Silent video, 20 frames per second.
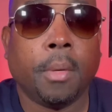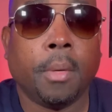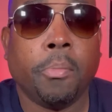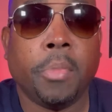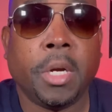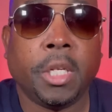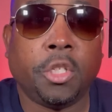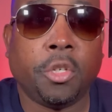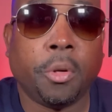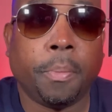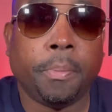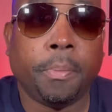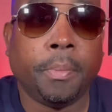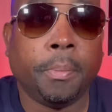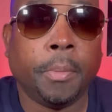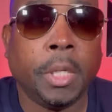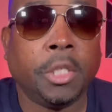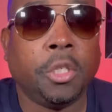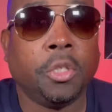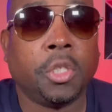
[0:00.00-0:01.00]
but
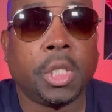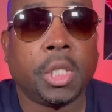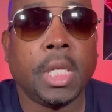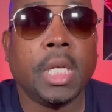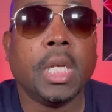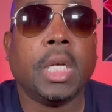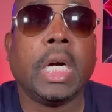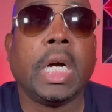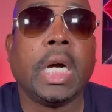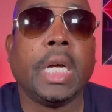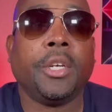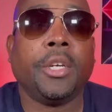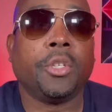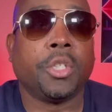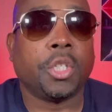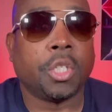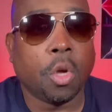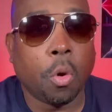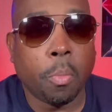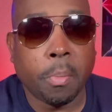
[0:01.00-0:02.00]
you're still under
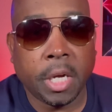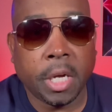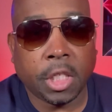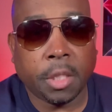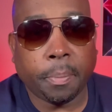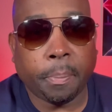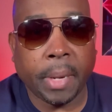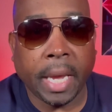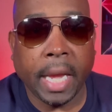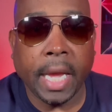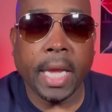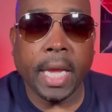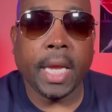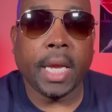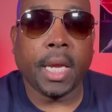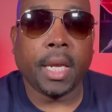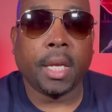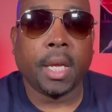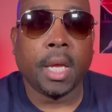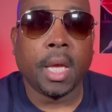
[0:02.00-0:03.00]
so much
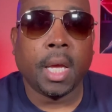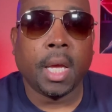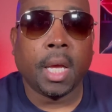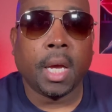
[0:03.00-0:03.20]
pain